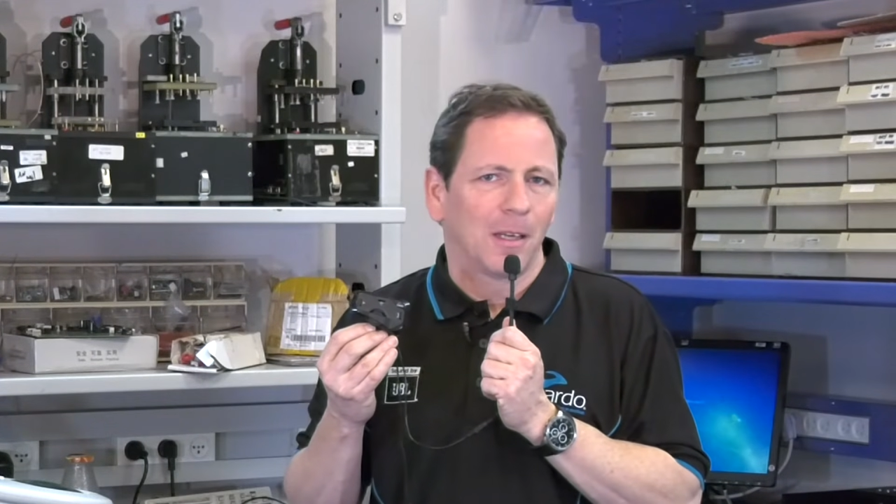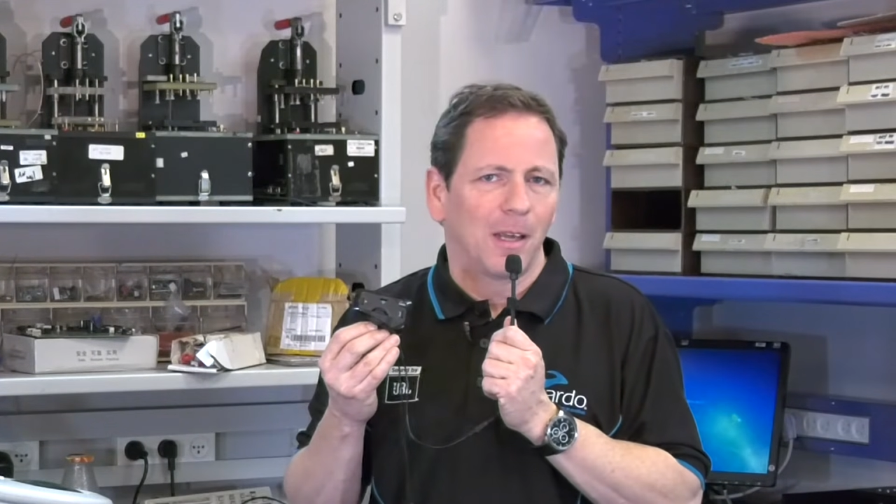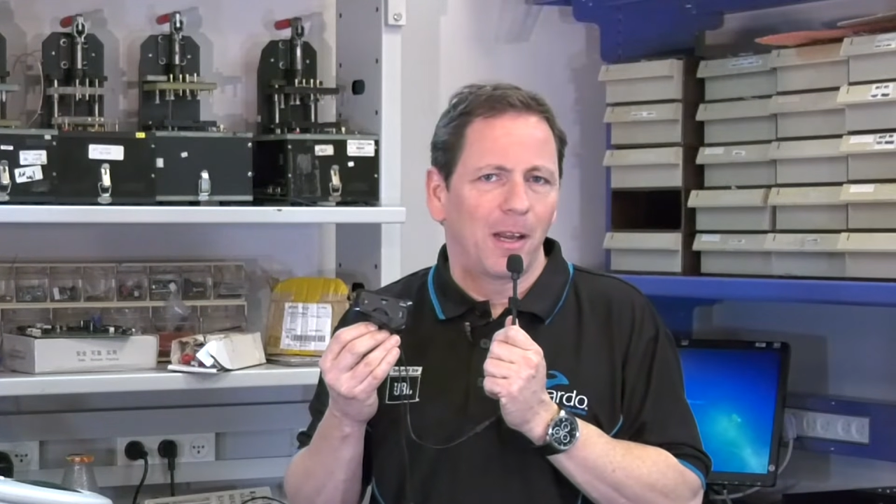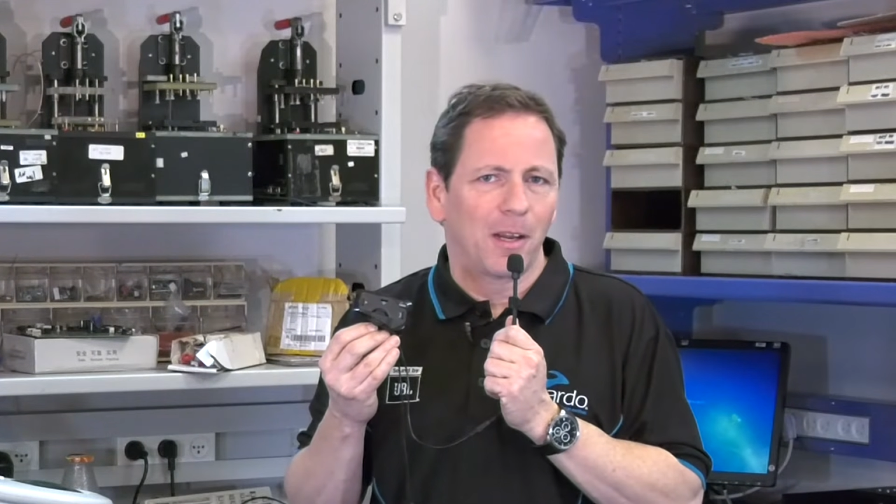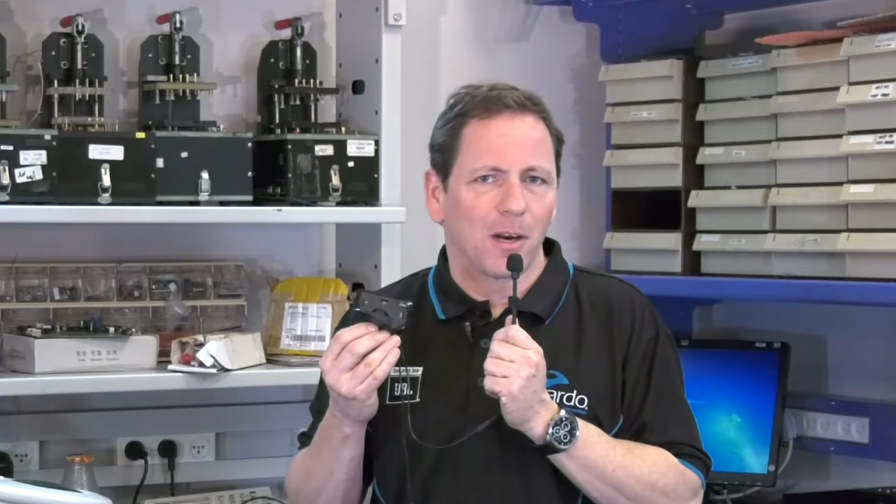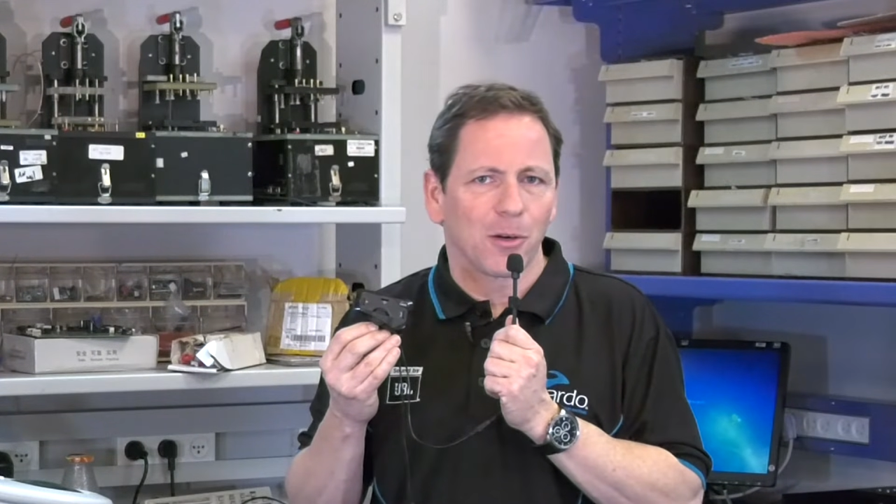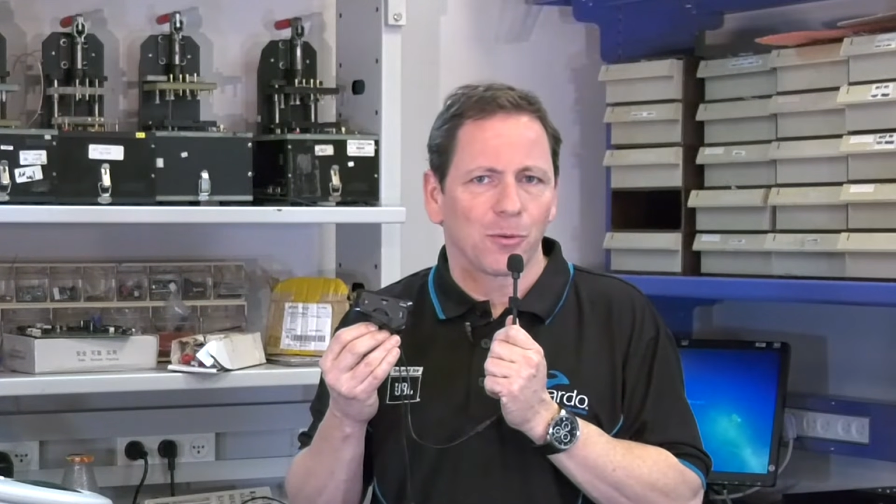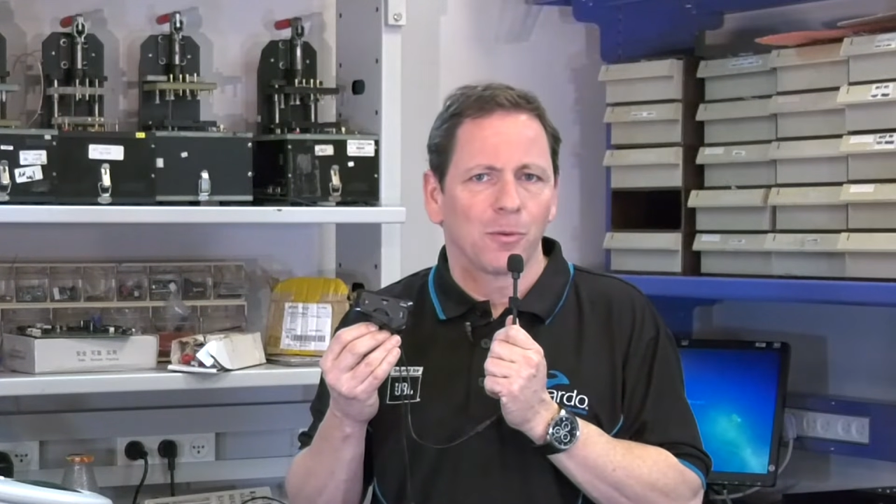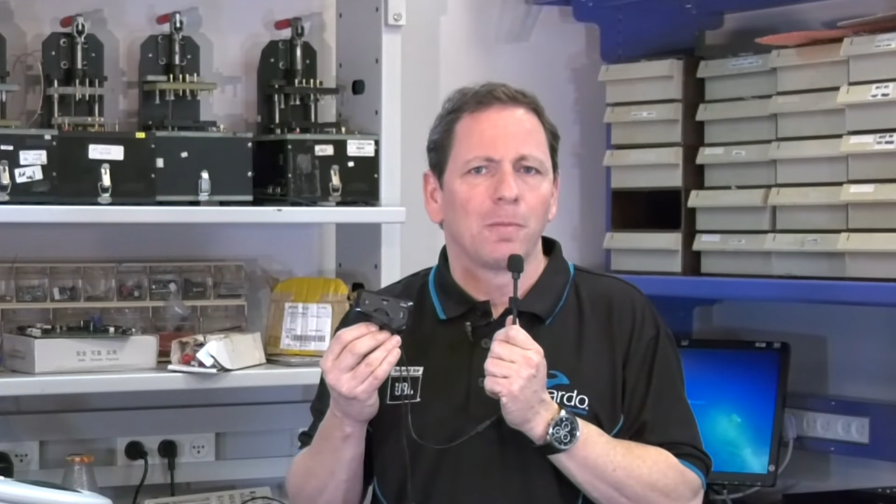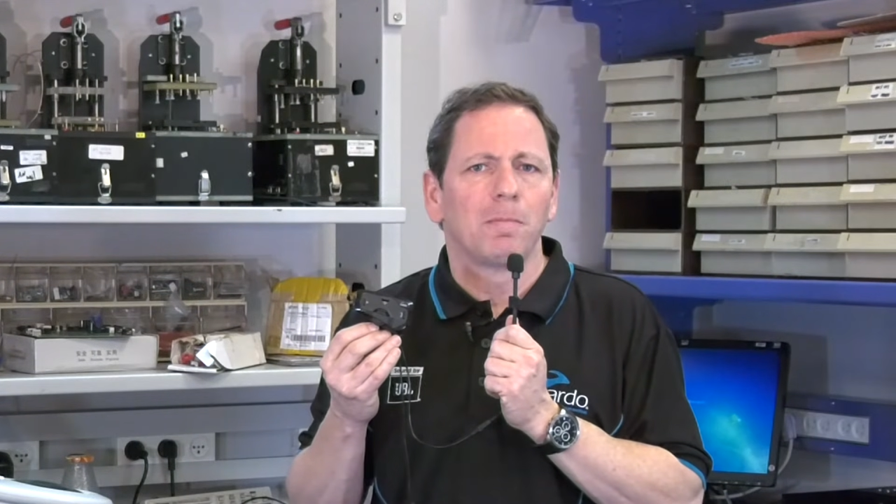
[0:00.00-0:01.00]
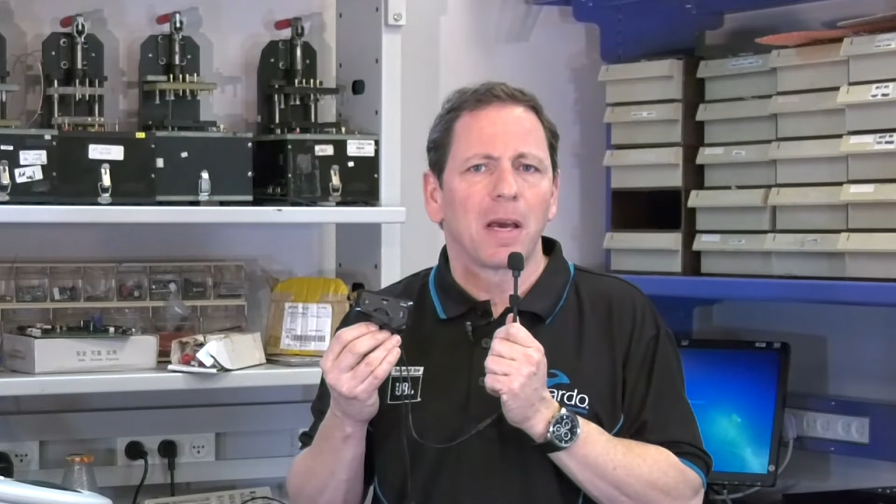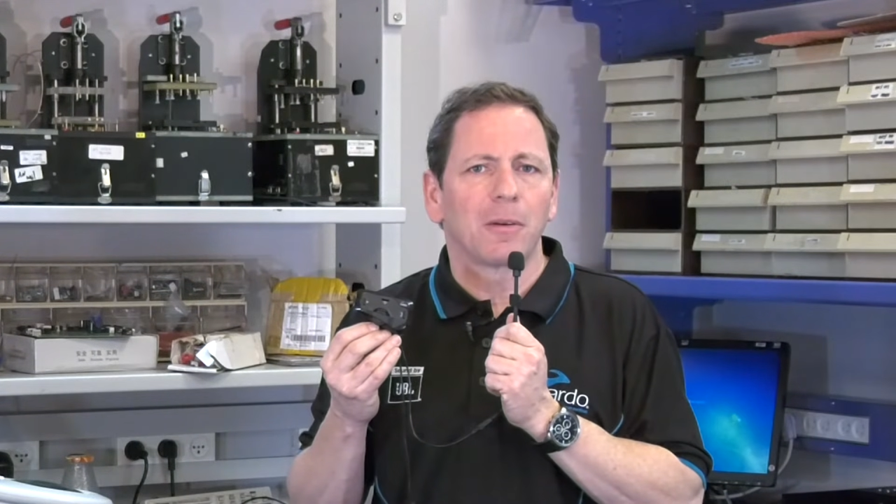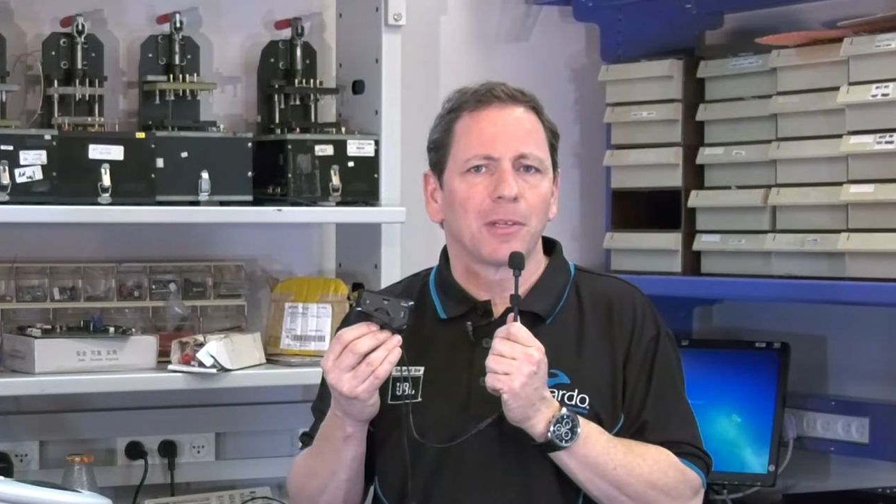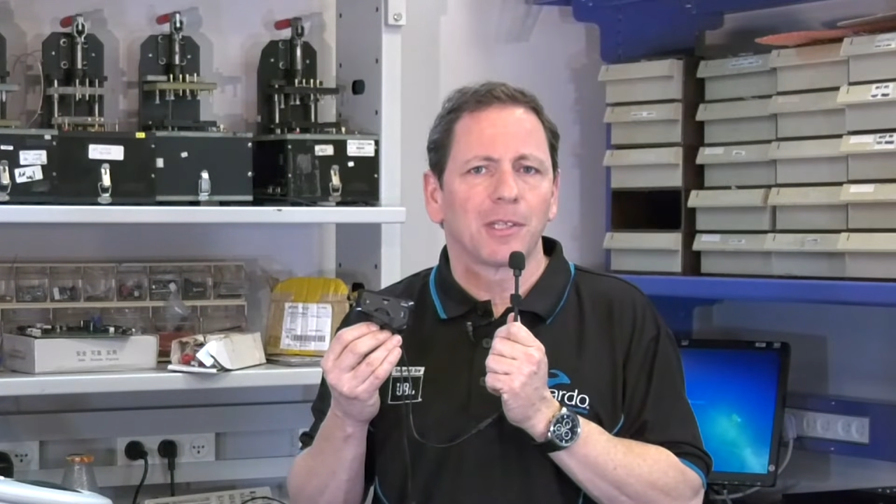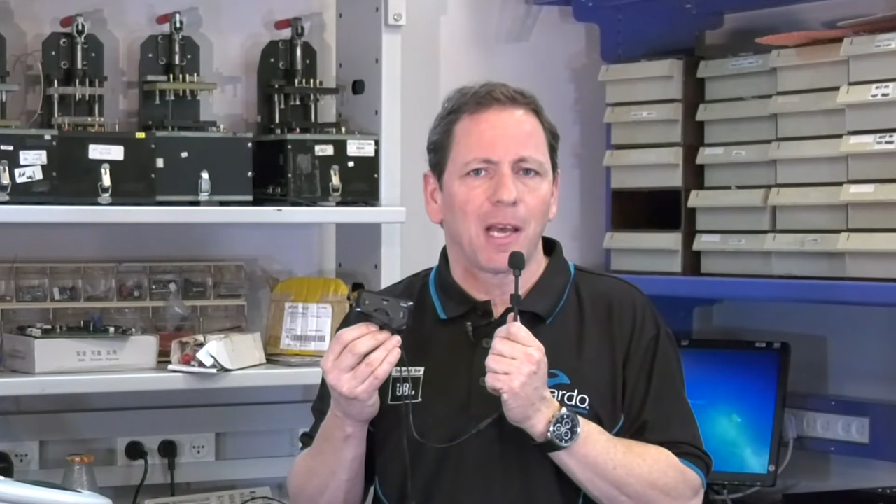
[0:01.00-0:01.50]
Hey Cardo,
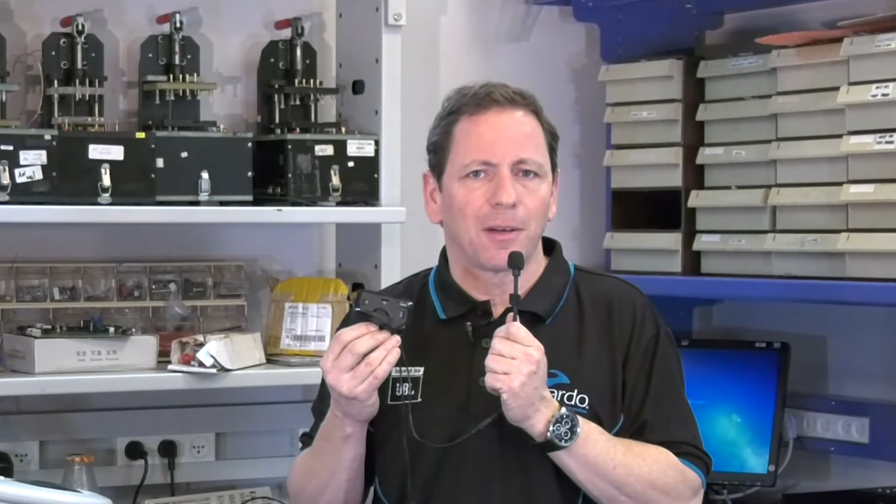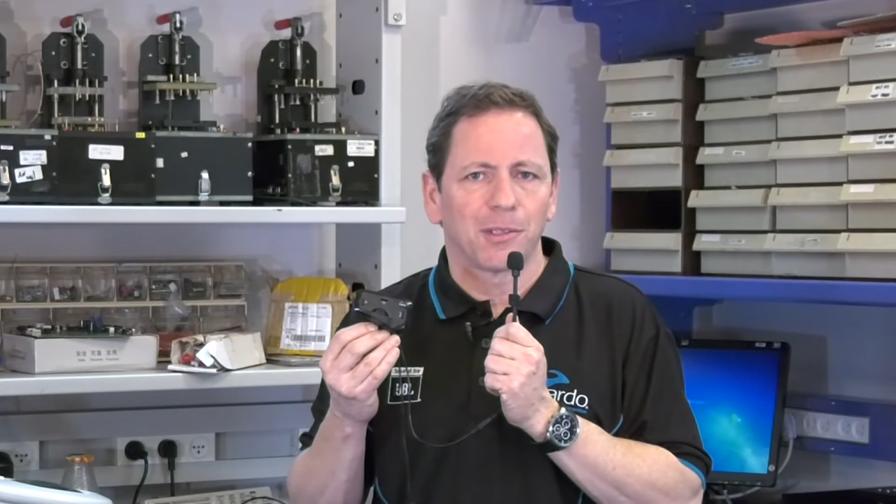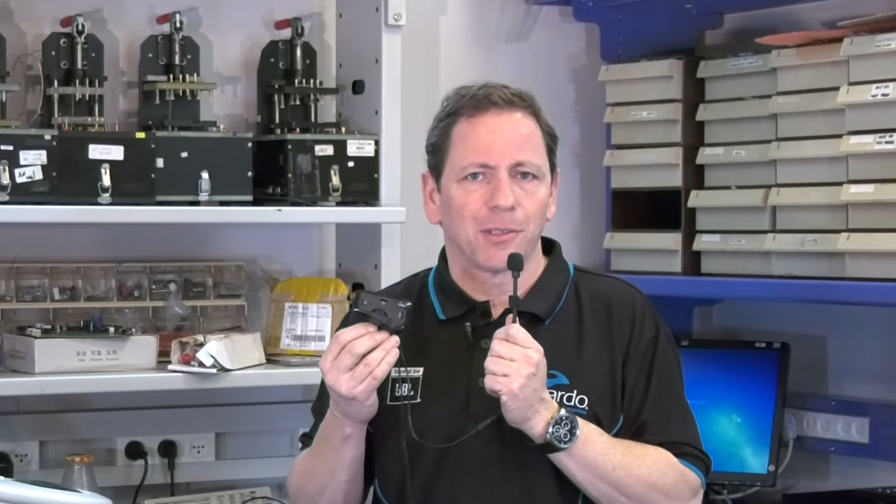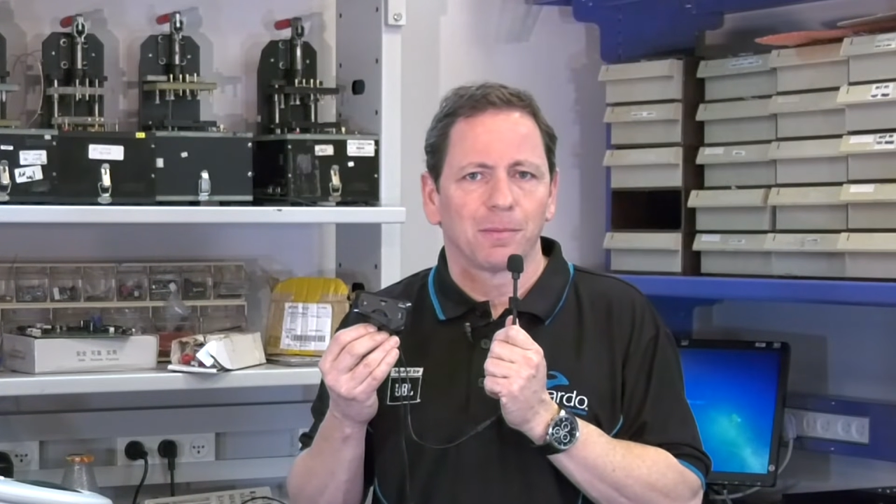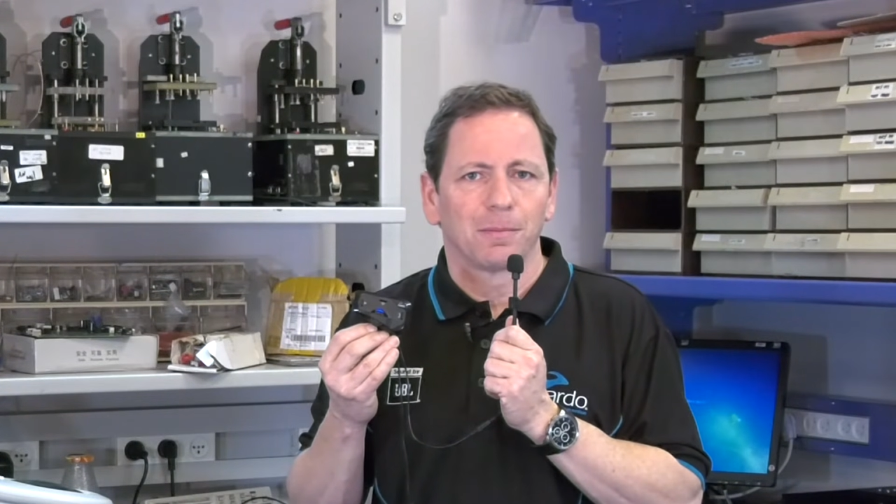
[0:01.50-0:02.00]
battery status.